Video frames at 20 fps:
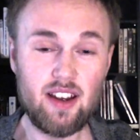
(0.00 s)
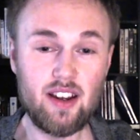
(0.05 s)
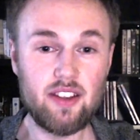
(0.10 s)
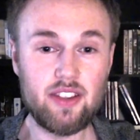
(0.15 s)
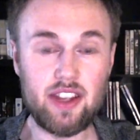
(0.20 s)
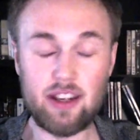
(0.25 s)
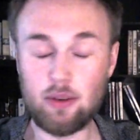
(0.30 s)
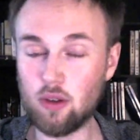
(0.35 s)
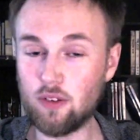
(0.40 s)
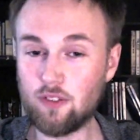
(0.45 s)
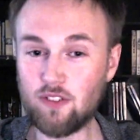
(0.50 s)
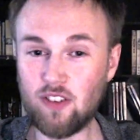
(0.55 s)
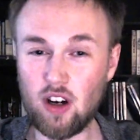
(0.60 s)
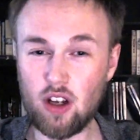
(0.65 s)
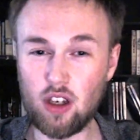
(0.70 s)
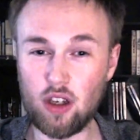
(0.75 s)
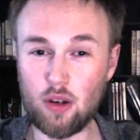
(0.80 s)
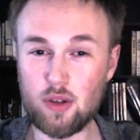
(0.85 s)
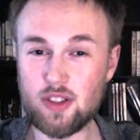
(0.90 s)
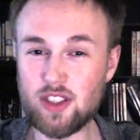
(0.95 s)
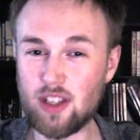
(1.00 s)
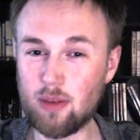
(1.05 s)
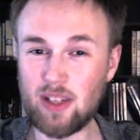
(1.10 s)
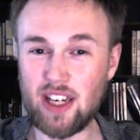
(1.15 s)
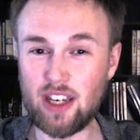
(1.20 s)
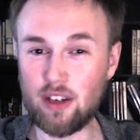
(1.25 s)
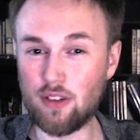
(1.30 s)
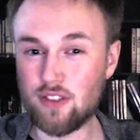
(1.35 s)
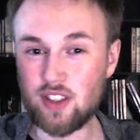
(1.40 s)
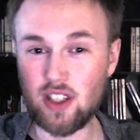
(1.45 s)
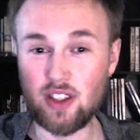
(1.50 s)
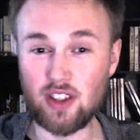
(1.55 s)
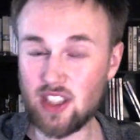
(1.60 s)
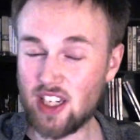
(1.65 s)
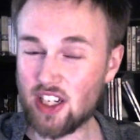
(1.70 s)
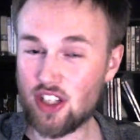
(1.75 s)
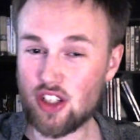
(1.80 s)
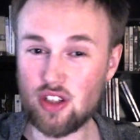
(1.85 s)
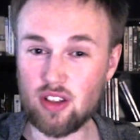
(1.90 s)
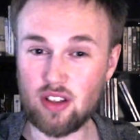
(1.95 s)
They will follow some kind of
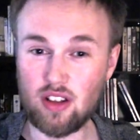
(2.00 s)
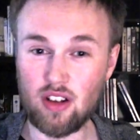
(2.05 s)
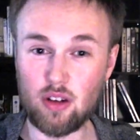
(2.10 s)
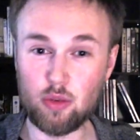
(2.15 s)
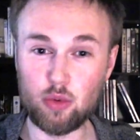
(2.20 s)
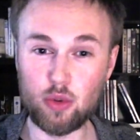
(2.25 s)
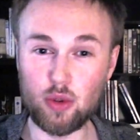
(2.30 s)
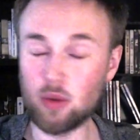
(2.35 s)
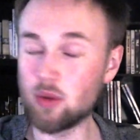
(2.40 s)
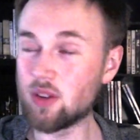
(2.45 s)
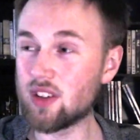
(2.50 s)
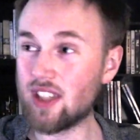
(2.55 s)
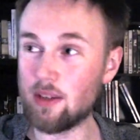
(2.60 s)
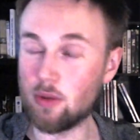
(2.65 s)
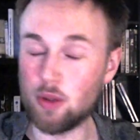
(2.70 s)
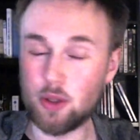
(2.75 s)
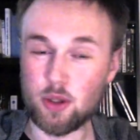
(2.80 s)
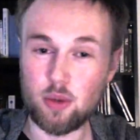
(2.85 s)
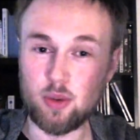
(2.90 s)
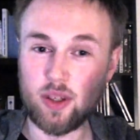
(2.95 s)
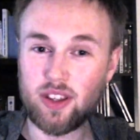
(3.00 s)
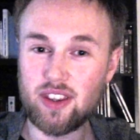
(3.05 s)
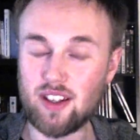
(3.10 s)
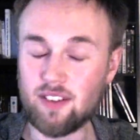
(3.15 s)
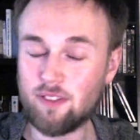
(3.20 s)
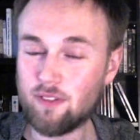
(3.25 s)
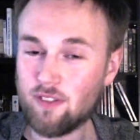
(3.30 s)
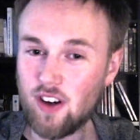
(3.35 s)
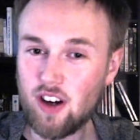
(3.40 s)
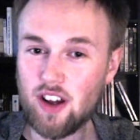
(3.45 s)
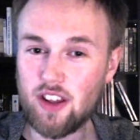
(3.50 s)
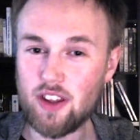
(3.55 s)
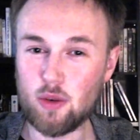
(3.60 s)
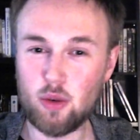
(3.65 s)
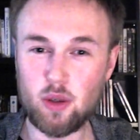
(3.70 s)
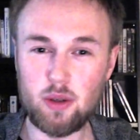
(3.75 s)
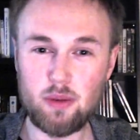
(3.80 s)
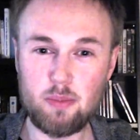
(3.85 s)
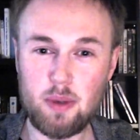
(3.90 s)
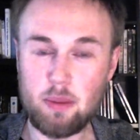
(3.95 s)
traditional route. They will do what their father
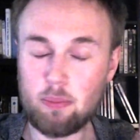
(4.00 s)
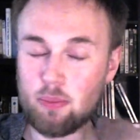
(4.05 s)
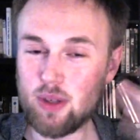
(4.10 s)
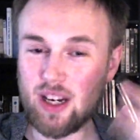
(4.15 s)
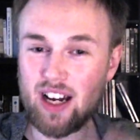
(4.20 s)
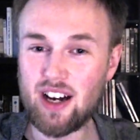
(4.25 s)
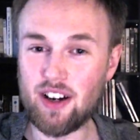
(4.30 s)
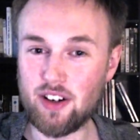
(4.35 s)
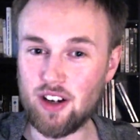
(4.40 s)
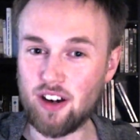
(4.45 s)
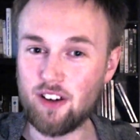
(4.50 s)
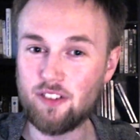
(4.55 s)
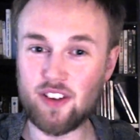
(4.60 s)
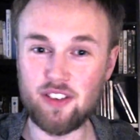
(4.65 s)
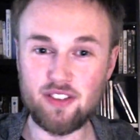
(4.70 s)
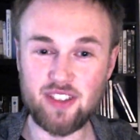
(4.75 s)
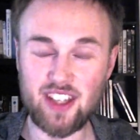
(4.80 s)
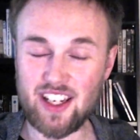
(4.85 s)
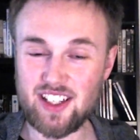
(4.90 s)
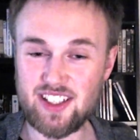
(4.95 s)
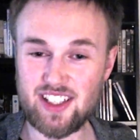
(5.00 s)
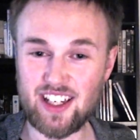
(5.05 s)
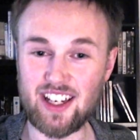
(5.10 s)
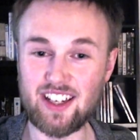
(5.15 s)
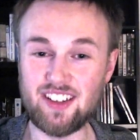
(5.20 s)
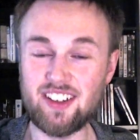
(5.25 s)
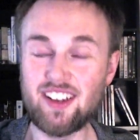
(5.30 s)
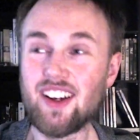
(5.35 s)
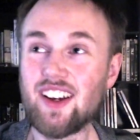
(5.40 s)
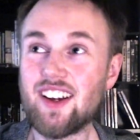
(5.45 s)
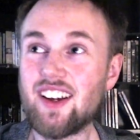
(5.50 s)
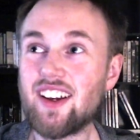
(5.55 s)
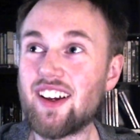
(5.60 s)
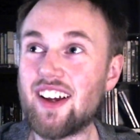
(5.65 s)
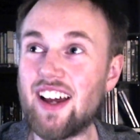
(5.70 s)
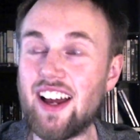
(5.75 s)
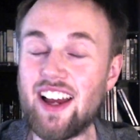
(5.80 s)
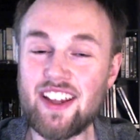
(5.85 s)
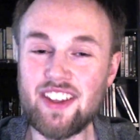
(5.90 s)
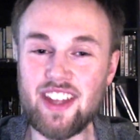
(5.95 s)
would be proud of if they did.
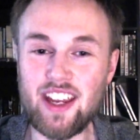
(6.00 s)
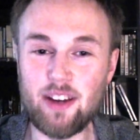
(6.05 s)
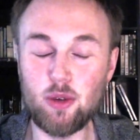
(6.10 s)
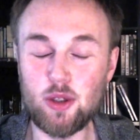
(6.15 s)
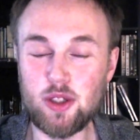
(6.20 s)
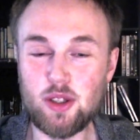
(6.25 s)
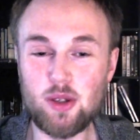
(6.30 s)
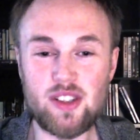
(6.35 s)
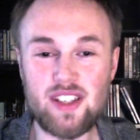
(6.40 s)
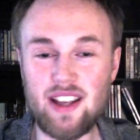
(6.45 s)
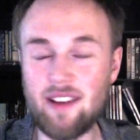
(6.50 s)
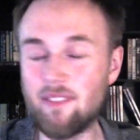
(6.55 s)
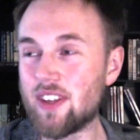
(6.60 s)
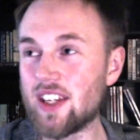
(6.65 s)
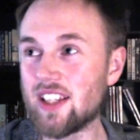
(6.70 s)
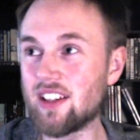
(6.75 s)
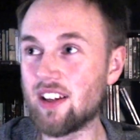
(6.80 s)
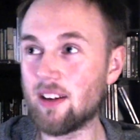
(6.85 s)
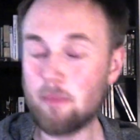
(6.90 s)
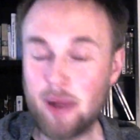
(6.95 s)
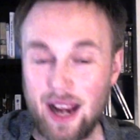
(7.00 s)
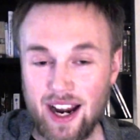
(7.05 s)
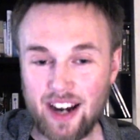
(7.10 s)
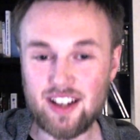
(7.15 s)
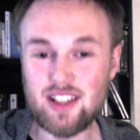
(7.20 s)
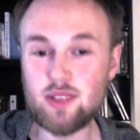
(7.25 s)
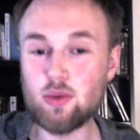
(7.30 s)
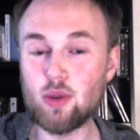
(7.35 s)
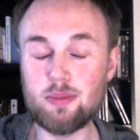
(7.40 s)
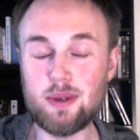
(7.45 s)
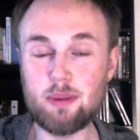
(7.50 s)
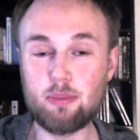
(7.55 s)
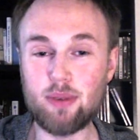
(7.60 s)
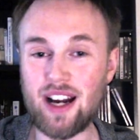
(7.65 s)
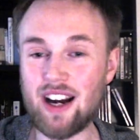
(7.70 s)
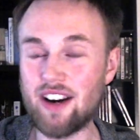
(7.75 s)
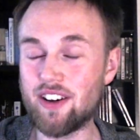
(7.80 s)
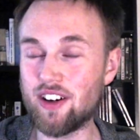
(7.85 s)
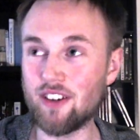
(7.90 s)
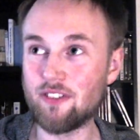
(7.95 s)
They would do something their parents would be
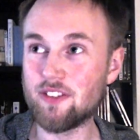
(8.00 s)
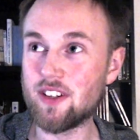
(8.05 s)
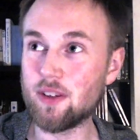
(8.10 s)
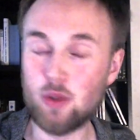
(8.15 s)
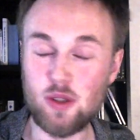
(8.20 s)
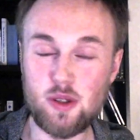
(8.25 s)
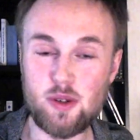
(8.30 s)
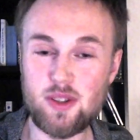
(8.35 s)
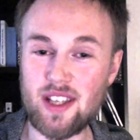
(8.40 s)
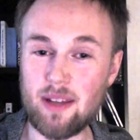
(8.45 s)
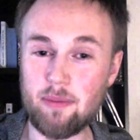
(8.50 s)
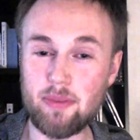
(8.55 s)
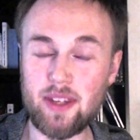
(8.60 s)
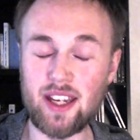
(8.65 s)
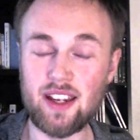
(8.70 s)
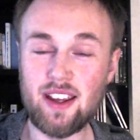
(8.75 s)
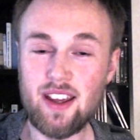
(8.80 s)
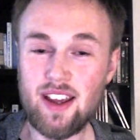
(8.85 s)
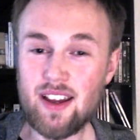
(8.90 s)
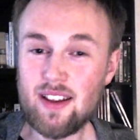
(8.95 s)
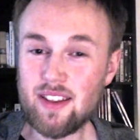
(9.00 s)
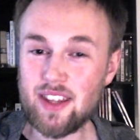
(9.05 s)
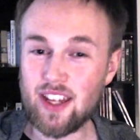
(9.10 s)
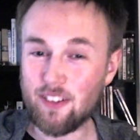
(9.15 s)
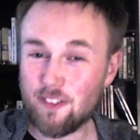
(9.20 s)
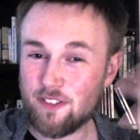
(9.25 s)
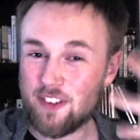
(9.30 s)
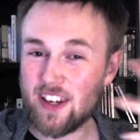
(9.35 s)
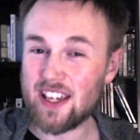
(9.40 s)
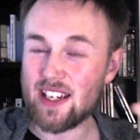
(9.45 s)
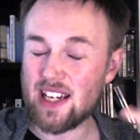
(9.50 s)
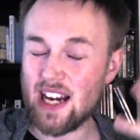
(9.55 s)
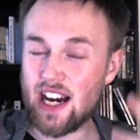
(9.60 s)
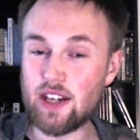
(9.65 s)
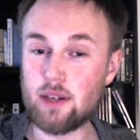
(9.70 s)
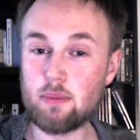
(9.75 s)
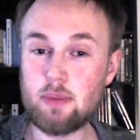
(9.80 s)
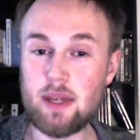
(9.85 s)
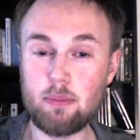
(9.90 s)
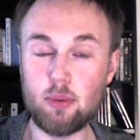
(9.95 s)
proud of. They would do something they think
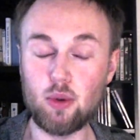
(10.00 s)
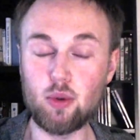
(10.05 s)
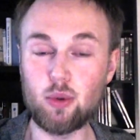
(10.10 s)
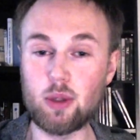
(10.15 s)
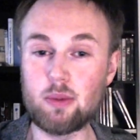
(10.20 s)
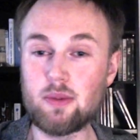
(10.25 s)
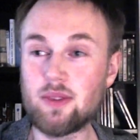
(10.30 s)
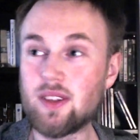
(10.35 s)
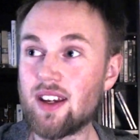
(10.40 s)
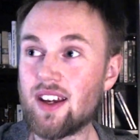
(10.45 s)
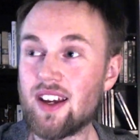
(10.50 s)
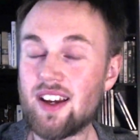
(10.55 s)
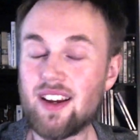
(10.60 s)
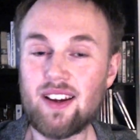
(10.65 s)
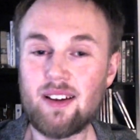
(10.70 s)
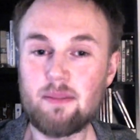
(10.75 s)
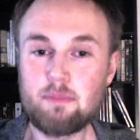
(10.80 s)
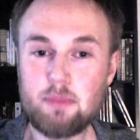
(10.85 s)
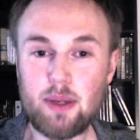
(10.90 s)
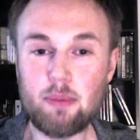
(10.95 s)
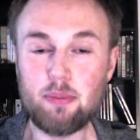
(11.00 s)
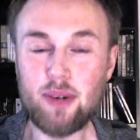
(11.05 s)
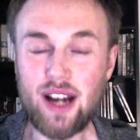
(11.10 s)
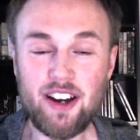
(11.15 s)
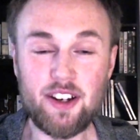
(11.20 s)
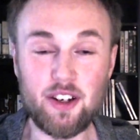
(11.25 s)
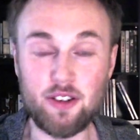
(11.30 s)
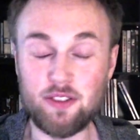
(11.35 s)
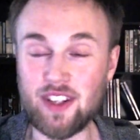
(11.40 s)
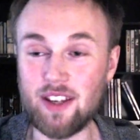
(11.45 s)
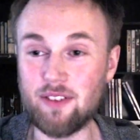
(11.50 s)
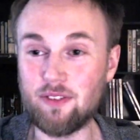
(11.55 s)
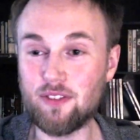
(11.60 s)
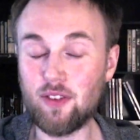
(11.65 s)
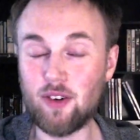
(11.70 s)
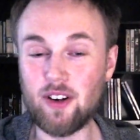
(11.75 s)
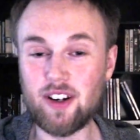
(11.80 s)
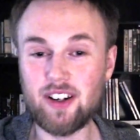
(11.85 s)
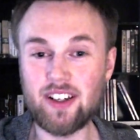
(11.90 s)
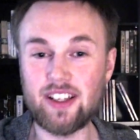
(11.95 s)
other people would be proud of them
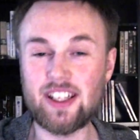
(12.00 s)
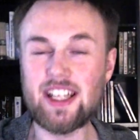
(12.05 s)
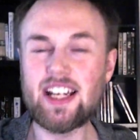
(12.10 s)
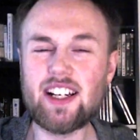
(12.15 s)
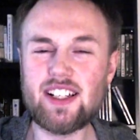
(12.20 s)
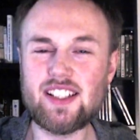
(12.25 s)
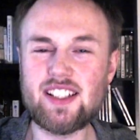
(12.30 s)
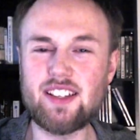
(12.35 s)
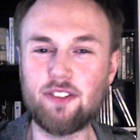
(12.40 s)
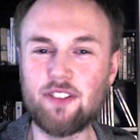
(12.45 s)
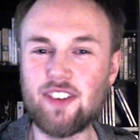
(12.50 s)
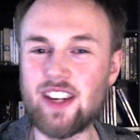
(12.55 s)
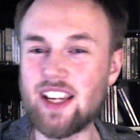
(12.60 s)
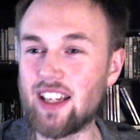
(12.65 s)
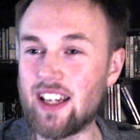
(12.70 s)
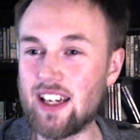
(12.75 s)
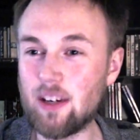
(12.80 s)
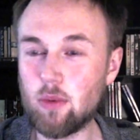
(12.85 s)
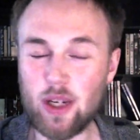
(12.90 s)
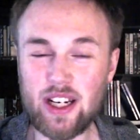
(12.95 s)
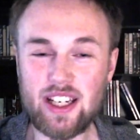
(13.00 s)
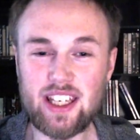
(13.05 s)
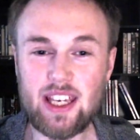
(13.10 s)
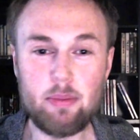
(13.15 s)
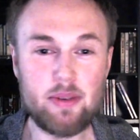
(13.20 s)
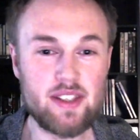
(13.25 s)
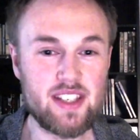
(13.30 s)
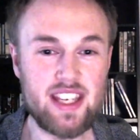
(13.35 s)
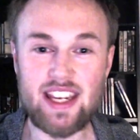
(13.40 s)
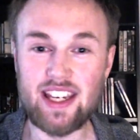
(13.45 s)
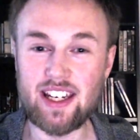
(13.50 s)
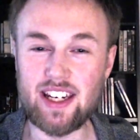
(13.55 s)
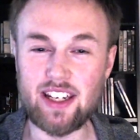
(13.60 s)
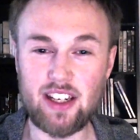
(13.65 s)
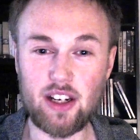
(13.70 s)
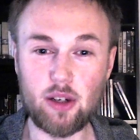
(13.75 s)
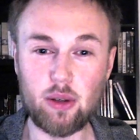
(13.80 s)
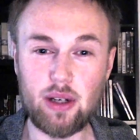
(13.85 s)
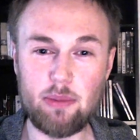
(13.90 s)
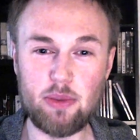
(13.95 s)
for. And here's the thing, like what I keep seeing in
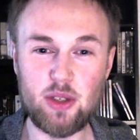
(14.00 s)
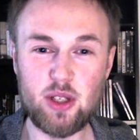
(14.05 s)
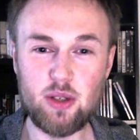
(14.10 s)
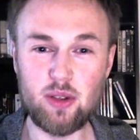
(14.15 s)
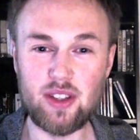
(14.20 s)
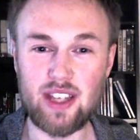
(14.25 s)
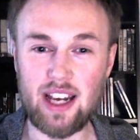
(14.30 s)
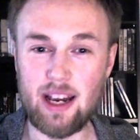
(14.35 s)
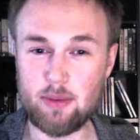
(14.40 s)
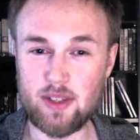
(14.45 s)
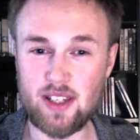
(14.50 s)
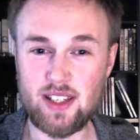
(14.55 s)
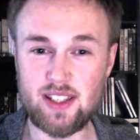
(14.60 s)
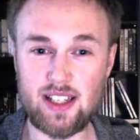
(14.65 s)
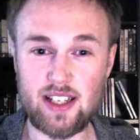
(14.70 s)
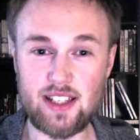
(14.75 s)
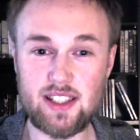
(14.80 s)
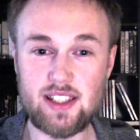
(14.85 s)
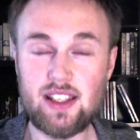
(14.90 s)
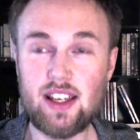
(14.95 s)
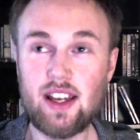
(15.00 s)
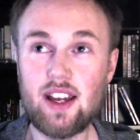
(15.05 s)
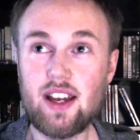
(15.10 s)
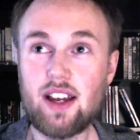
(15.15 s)
Enneagram two types is this,